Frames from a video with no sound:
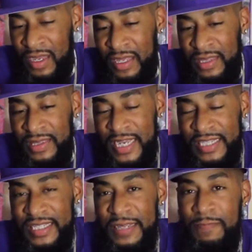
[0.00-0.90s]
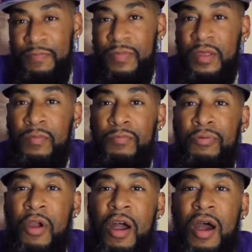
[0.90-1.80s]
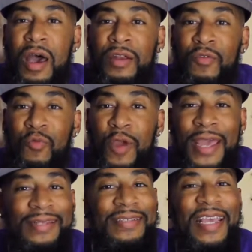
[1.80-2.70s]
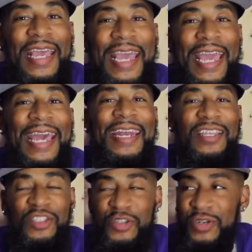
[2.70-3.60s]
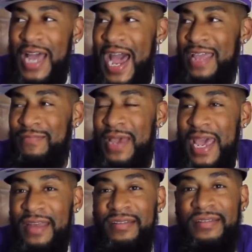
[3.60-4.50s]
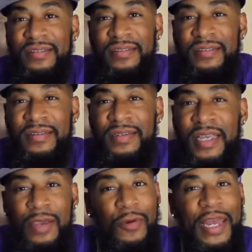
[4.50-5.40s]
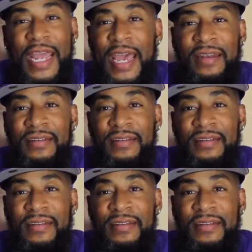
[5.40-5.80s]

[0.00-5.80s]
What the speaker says: Listen, Bron went in tonight, man. He went in.